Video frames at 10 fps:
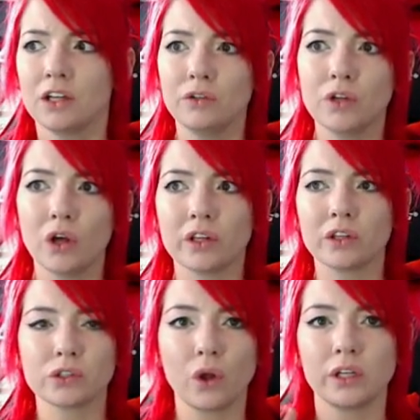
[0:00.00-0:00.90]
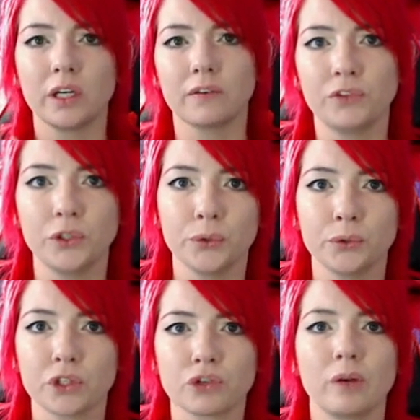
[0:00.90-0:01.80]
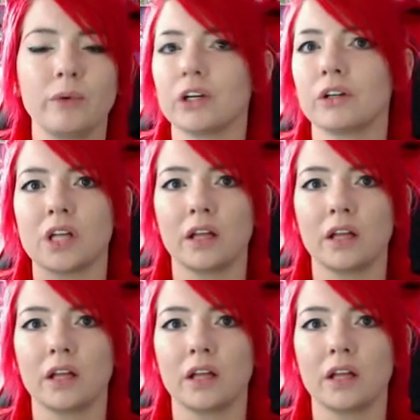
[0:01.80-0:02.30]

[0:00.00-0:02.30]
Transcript: You know that there's only a few distributors